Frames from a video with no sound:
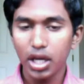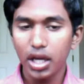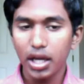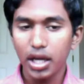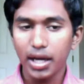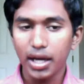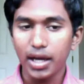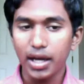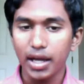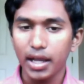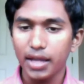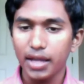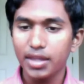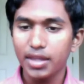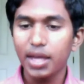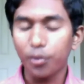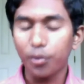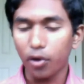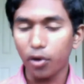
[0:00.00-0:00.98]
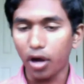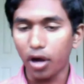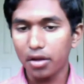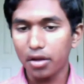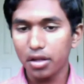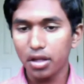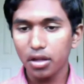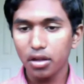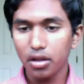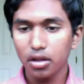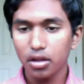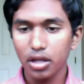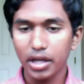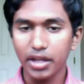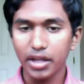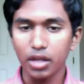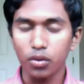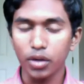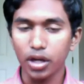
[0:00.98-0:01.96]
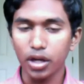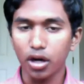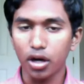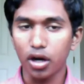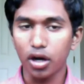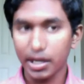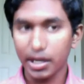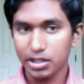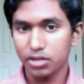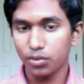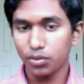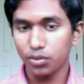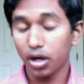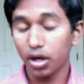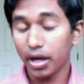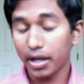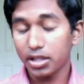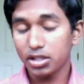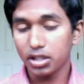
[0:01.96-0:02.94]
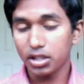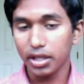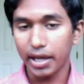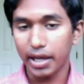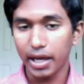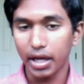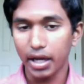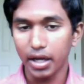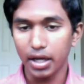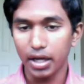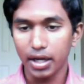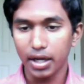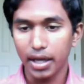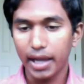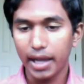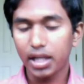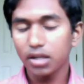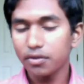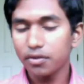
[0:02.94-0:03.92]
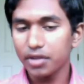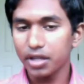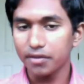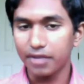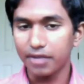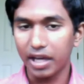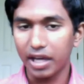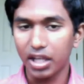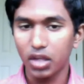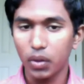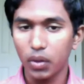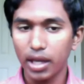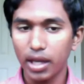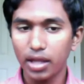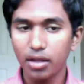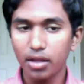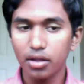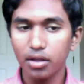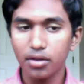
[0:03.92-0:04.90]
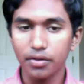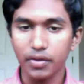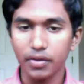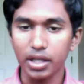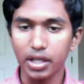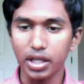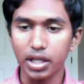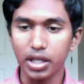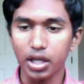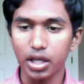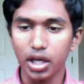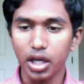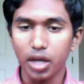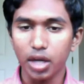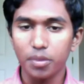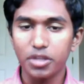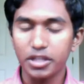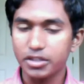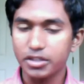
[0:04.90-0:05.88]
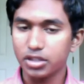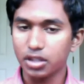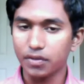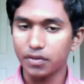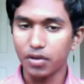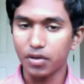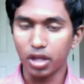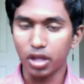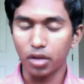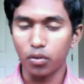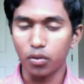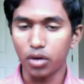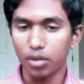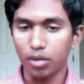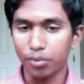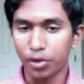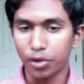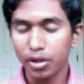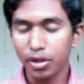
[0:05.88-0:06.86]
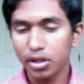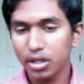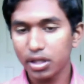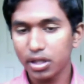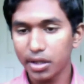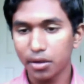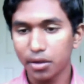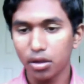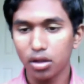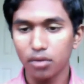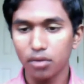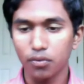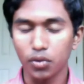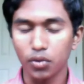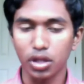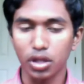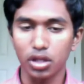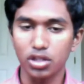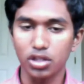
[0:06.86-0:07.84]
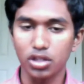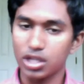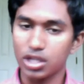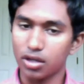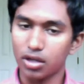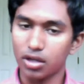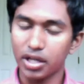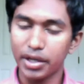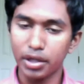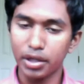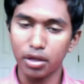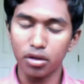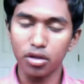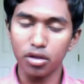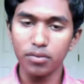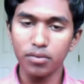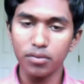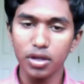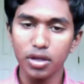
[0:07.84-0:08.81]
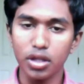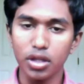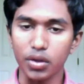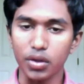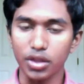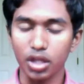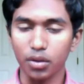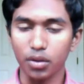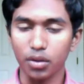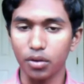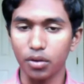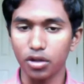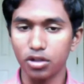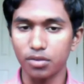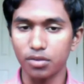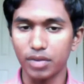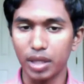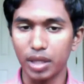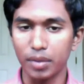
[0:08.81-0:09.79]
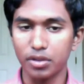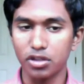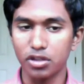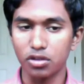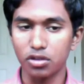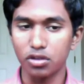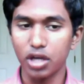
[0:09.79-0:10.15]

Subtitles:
In that process, I think we are actually actively evaluating the potential of using a personalized system versus a generalized system. So whether or not we want to be able to,